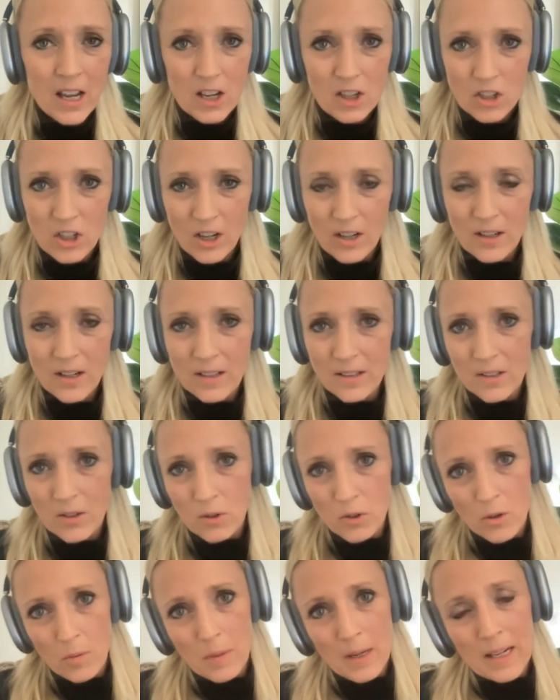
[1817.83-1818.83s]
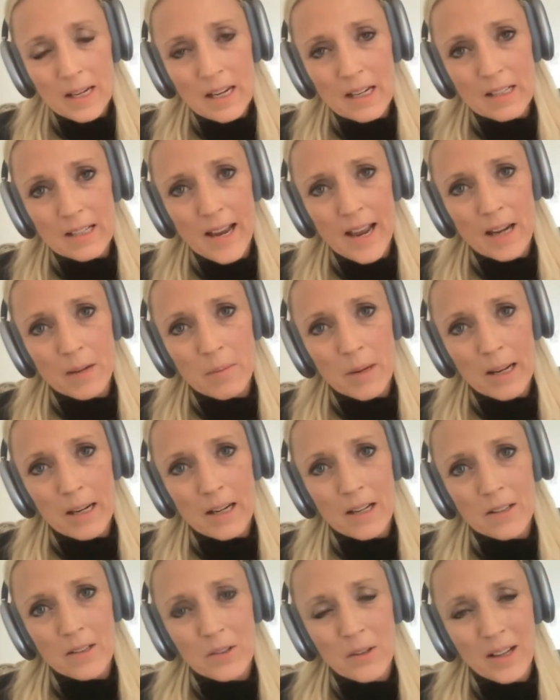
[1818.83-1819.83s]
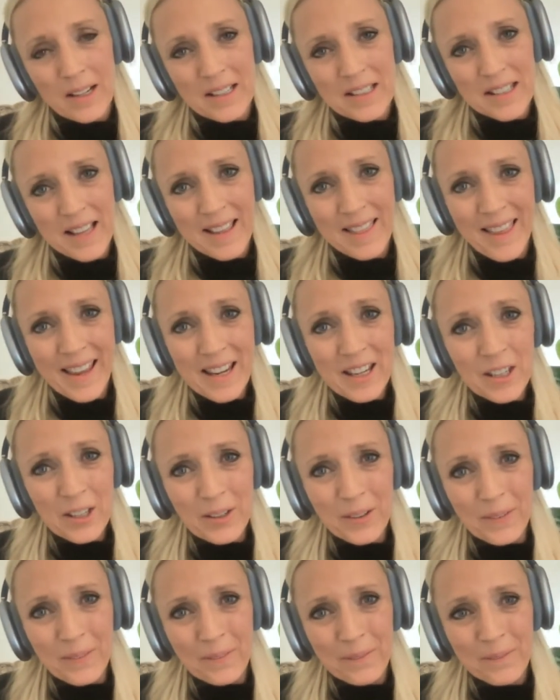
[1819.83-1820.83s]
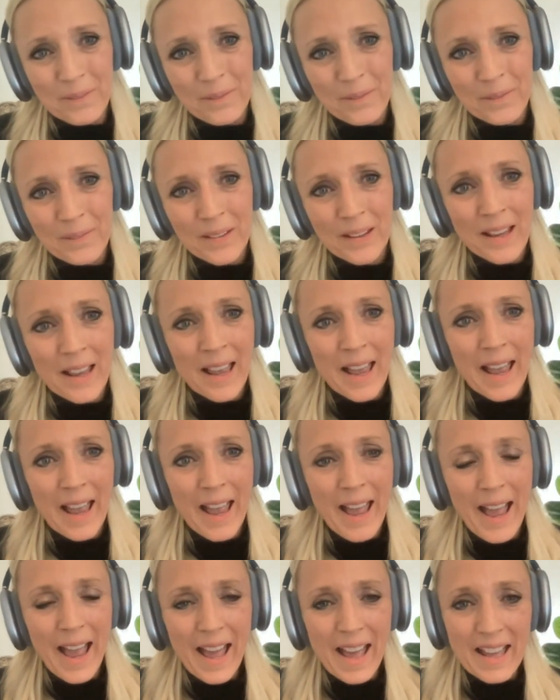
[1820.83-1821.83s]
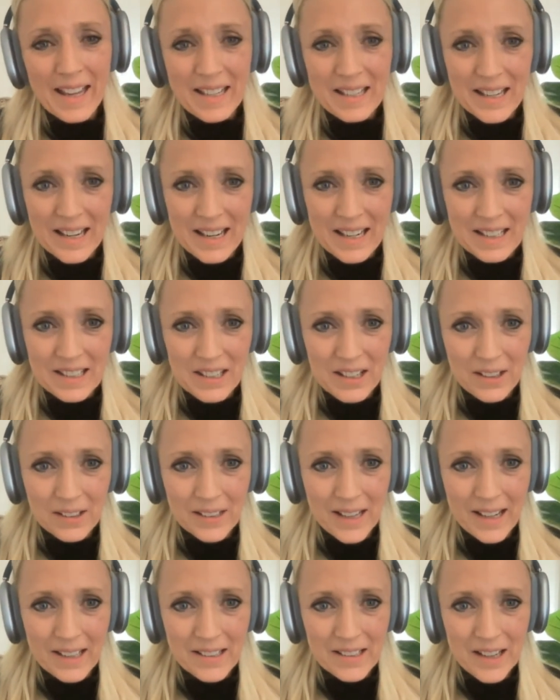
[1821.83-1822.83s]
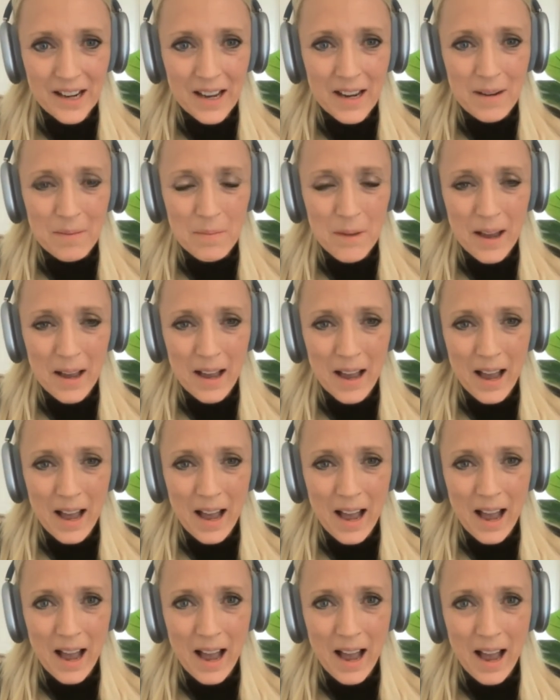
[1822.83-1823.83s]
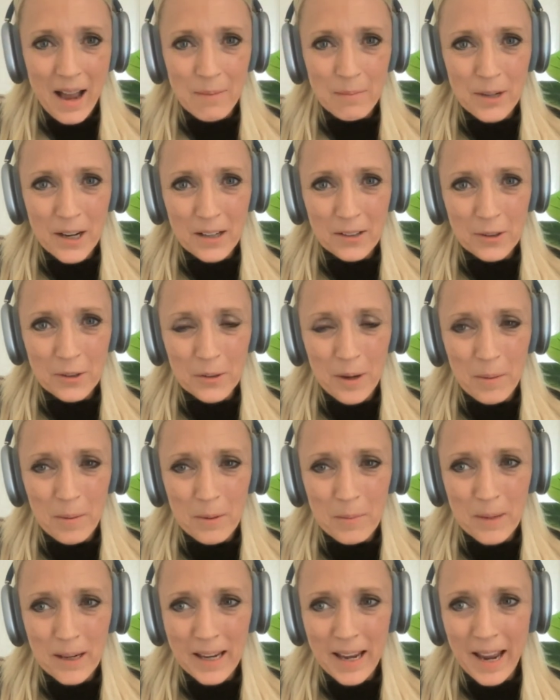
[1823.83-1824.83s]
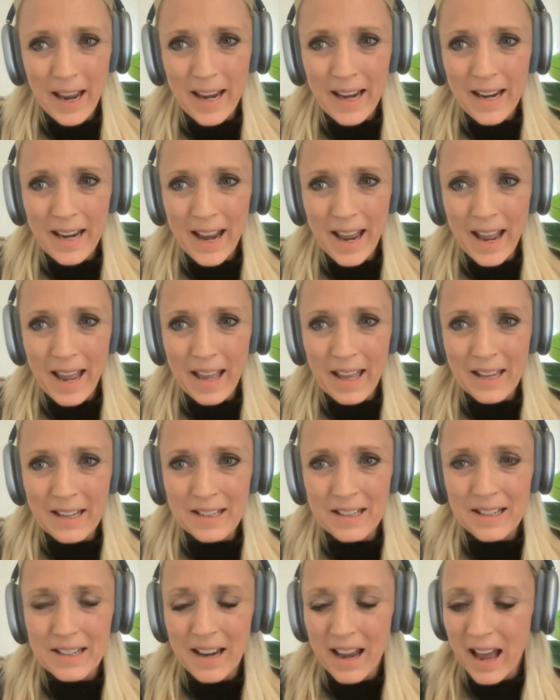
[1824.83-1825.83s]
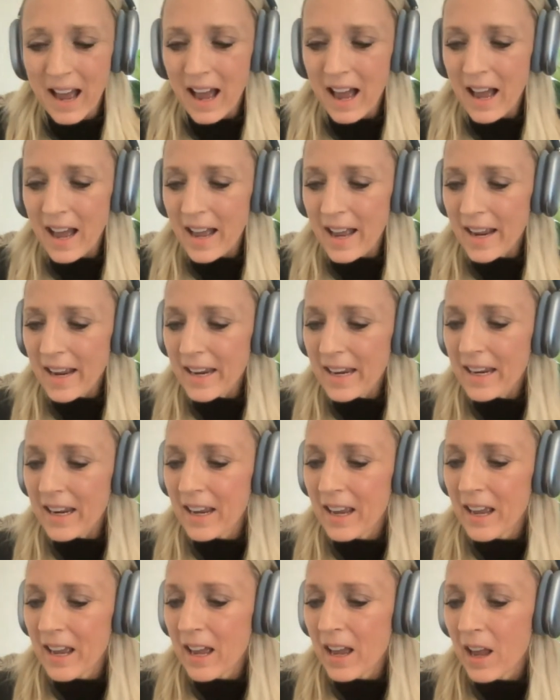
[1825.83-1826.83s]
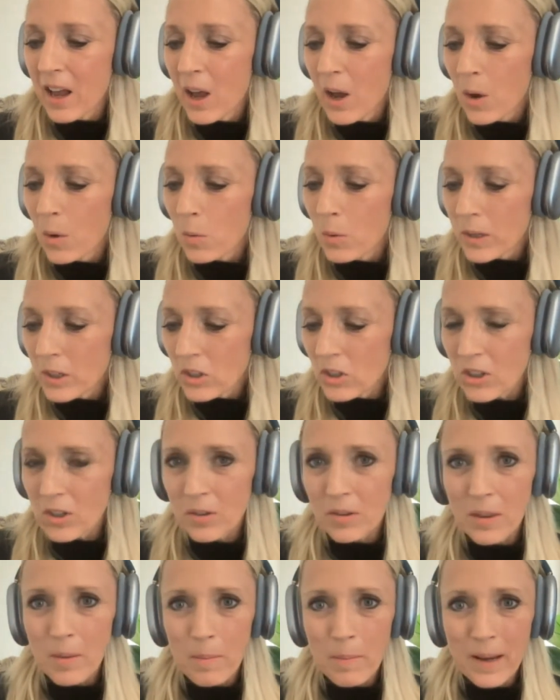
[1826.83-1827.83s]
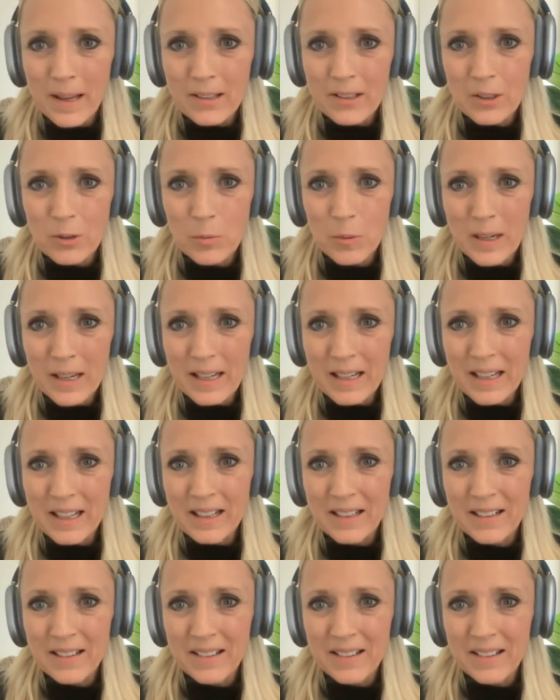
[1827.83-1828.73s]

share it on social media, and tag me in it so I can say thank you. And until next time, I'm Dr. Robyn McKay, and I wish you the best week.